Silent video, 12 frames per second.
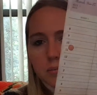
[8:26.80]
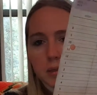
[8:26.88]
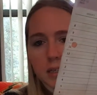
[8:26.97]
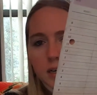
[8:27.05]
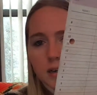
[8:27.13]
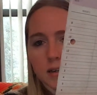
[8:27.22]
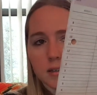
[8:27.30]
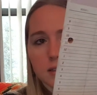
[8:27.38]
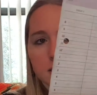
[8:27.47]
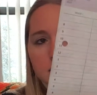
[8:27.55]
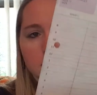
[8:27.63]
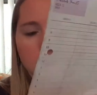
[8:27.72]

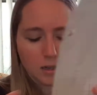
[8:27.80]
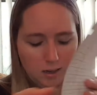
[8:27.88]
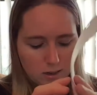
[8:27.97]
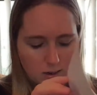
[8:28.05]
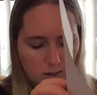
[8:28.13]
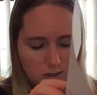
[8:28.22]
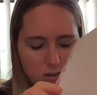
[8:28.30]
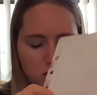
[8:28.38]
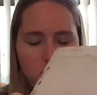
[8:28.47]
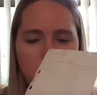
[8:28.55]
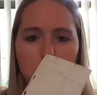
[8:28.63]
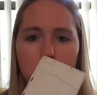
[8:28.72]
because on
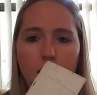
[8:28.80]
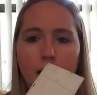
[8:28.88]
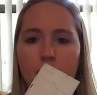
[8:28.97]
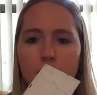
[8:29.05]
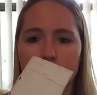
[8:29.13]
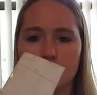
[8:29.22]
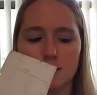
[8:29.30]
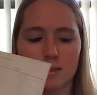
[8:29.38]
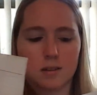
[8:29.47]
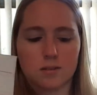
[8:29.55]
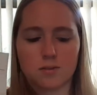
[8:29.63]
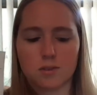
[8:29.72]
the backs
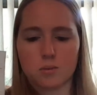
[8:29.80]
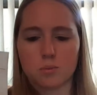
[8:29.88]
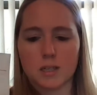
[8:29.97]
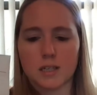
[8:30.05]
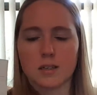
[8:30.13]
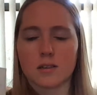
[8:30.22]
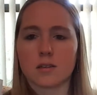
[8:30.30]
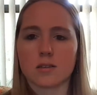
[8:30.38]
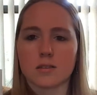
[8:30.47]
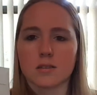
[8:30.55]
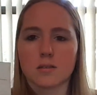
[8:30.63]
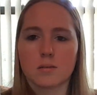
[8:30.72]
of the week
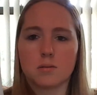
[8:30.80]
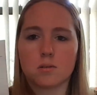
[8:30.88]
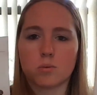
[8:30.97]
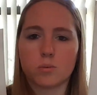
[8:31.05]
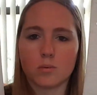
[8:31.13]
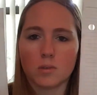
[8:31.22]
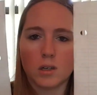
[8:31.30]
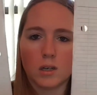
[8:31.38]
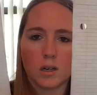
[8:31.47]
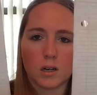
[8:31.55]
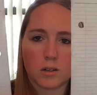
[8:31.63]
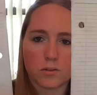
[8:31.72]

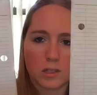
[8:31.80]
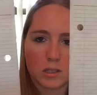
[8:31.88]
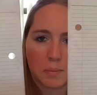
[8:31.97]
of these